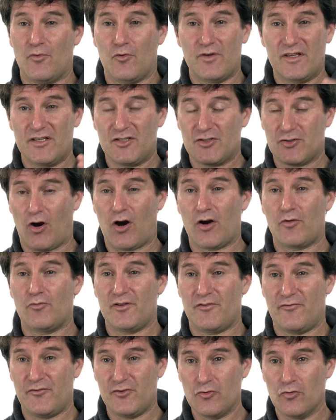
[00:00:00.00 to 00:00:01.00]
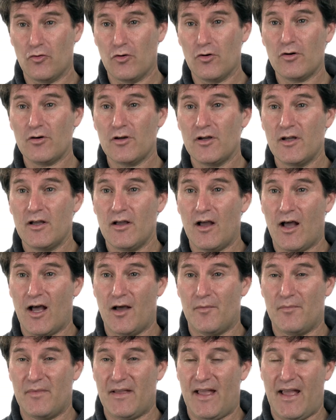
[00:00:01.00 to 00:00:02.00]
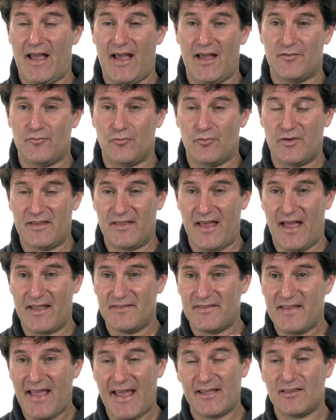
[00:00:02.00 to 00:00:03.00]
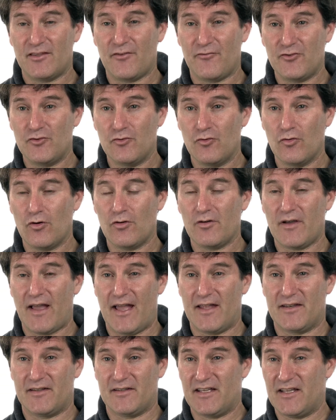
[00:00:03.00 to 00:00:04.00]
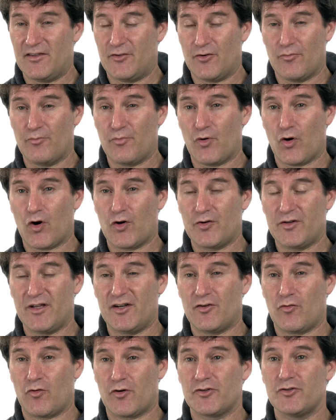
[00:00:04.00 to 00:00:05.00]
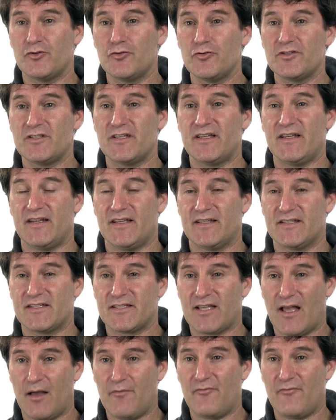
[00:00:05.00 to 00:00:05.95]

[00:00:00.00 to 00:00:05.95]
We start with fuel, um, and we then take the fuel and either burn it or use it in some